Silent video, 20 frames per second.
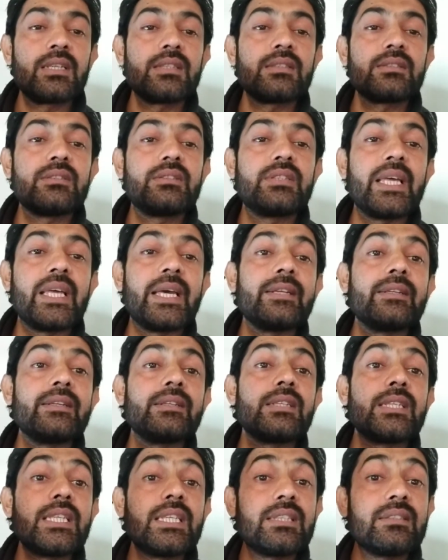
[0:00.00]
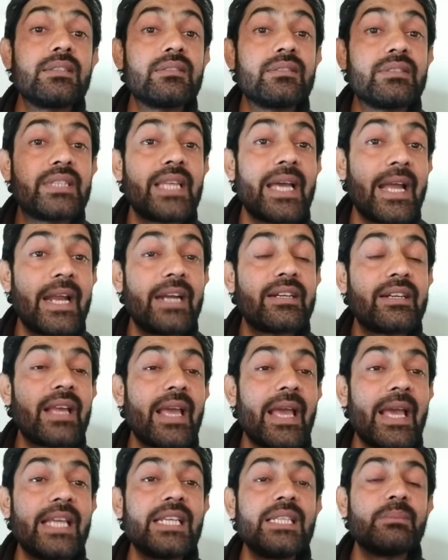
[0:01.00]
then in that
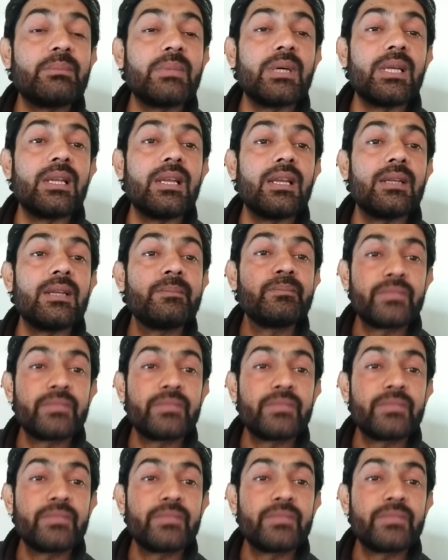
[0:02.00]
animal,